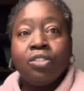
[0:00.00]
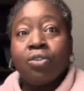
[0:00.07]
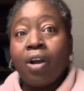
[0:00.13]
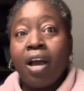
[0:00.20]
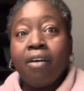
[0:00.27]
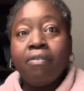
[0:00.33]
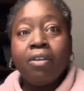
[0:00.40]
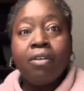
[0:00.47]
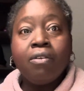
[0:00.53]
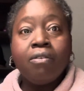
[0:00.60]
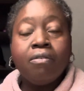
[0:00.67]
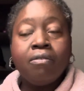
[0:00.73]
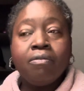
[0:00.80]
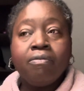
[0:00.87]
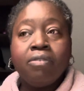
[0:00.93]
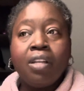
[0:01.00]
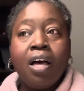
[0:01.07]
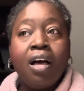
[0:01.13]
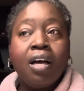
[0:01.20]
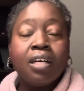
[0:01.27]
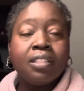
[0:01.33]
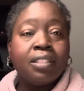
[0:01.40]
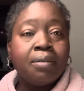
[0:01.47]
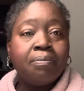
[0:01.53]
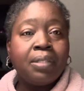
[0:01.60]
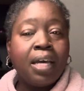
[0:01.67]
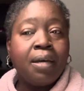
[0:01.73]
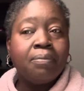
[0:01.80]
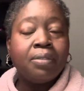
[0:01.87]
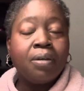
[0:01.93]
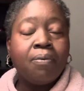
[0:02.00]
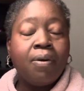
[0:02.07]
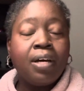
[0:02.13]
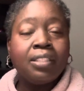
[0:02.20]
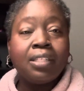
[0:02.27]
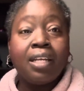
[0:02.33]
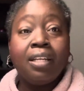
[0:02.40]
travel vlogs. Sometimes I watch